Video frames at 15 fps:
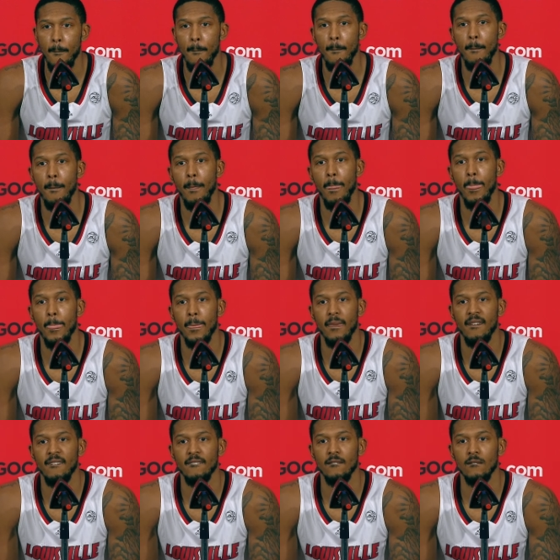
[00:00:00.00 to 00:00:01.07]
was the difference tonight
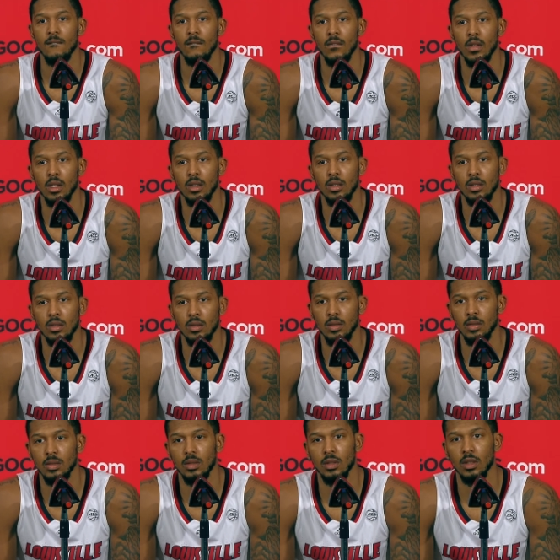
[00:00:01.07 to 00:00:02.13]
in terms of the way you got the
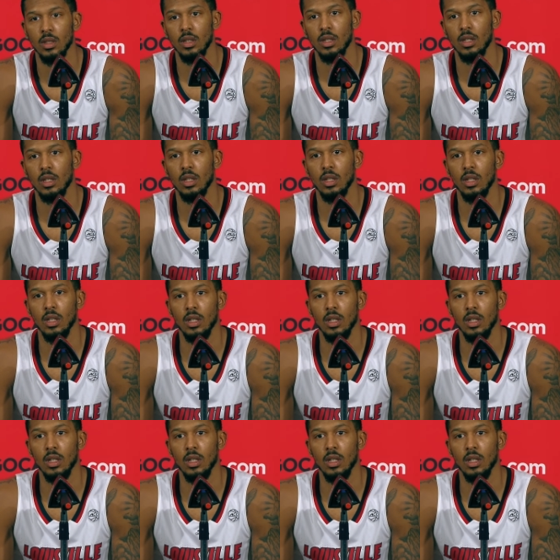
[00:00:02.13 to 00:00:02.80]
ball into the paint?